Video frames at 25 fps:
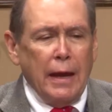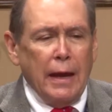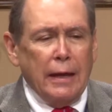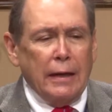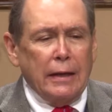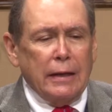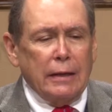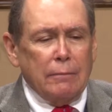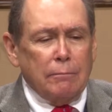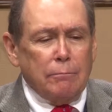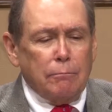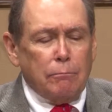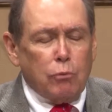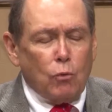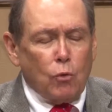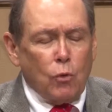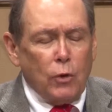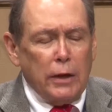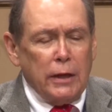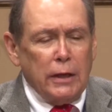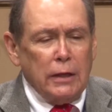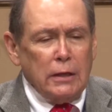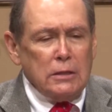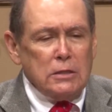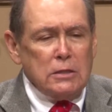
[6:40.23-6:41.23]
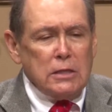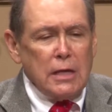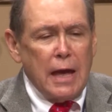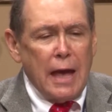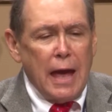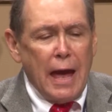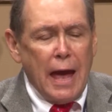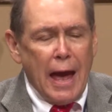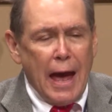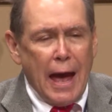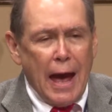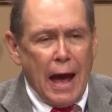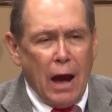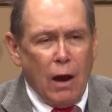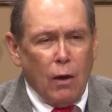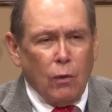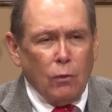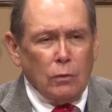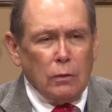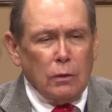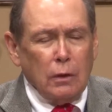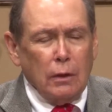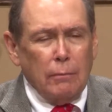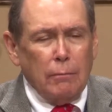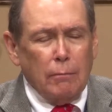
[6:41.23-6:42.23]
And it brings
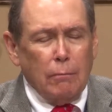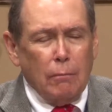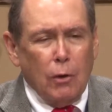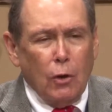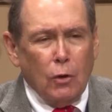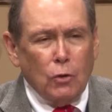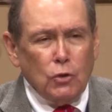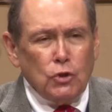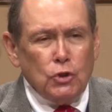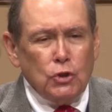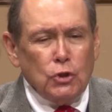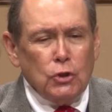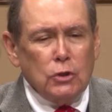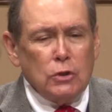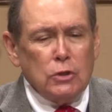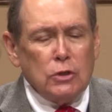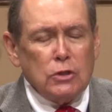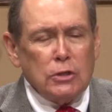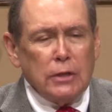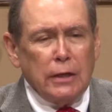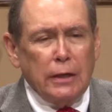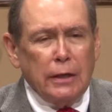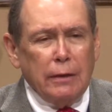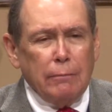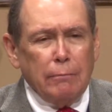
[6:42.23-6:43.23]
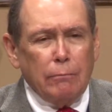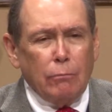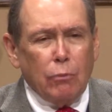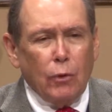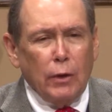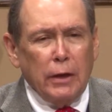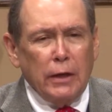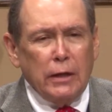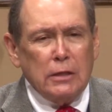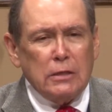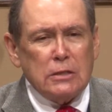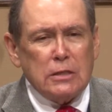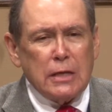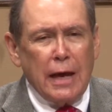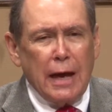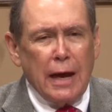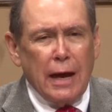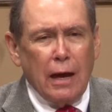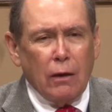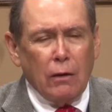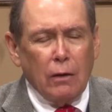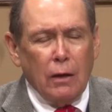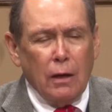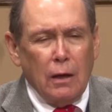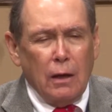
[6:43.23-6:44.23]
out emotions, and it brings
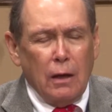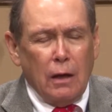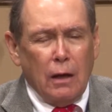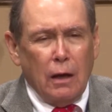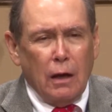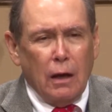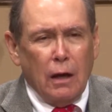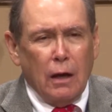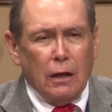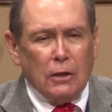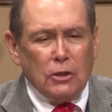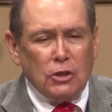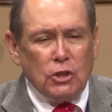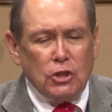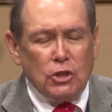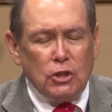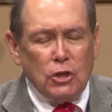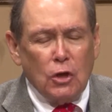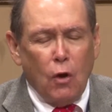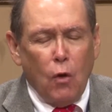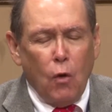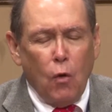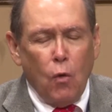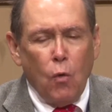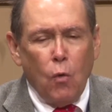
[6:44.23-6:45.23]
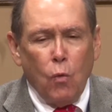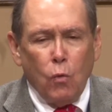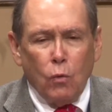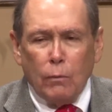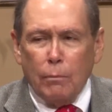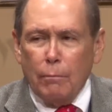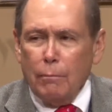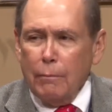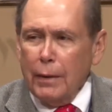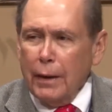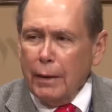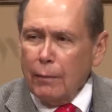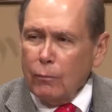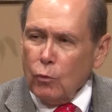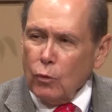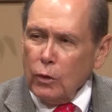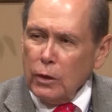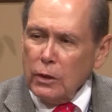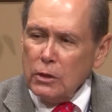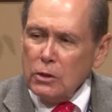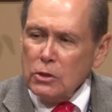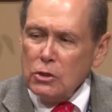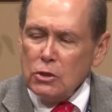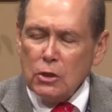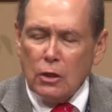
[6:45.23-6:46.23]
out old
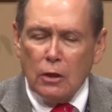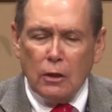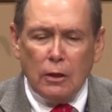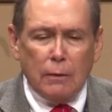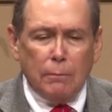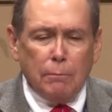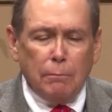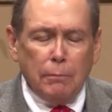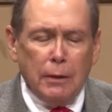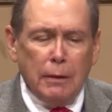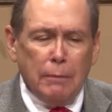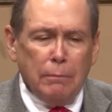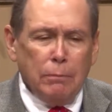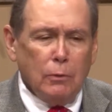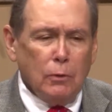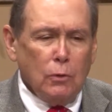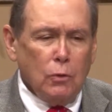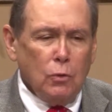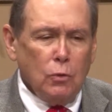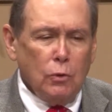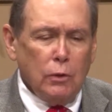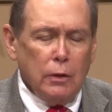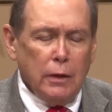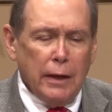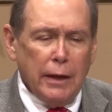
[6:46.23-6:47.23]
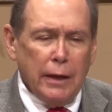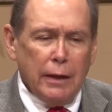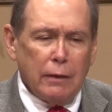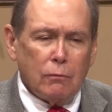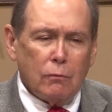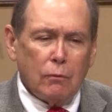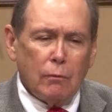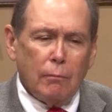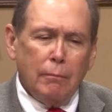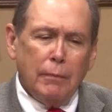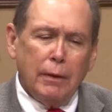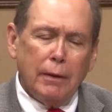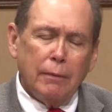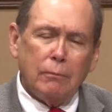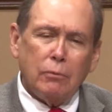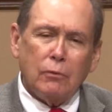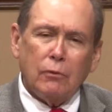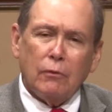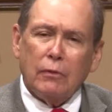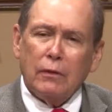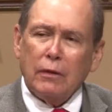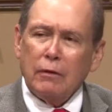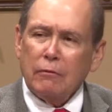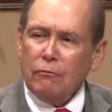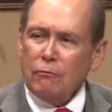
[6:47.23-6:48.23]
memories, so that people who can't remember
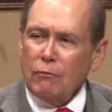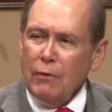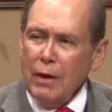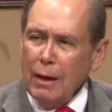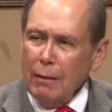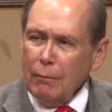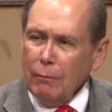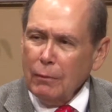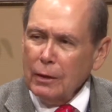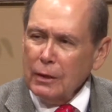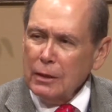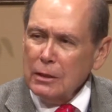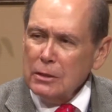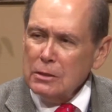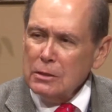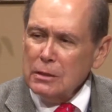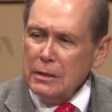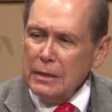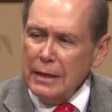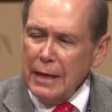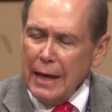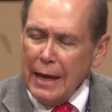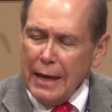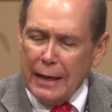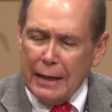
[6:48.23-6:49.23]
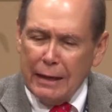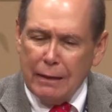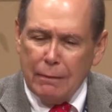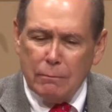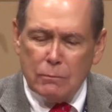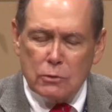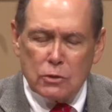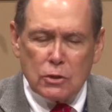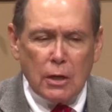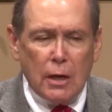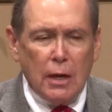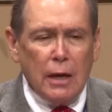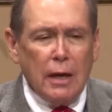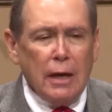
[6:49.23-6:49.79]
their families' names